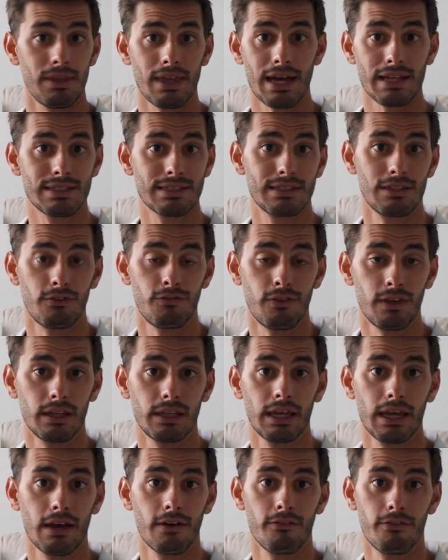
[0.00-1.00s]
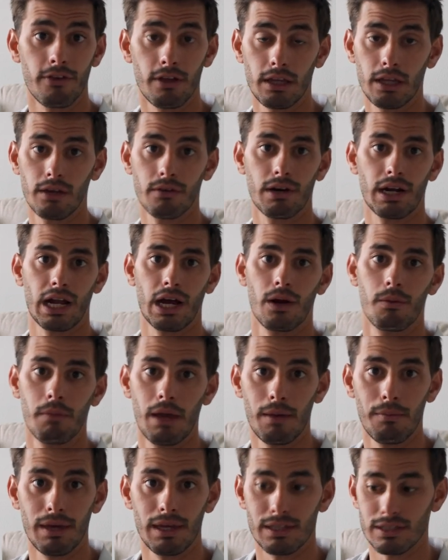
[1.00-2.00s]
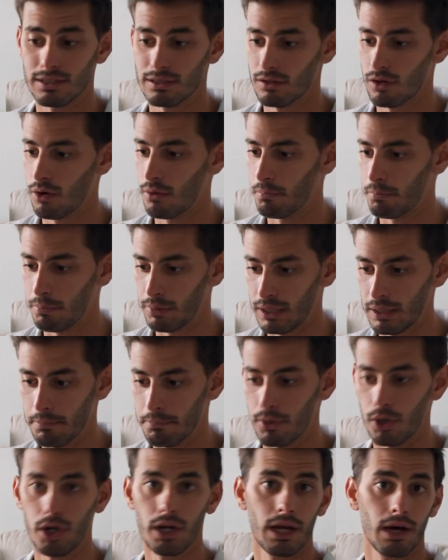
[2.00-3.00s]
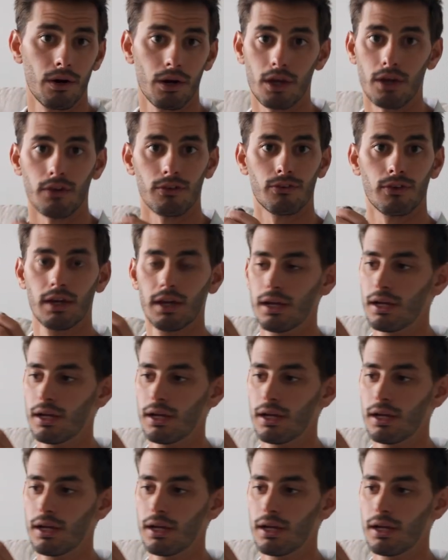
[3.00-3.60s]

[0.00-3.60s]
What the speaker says: that's the feeling I'm feeling right now. Maybe it's complete burnout because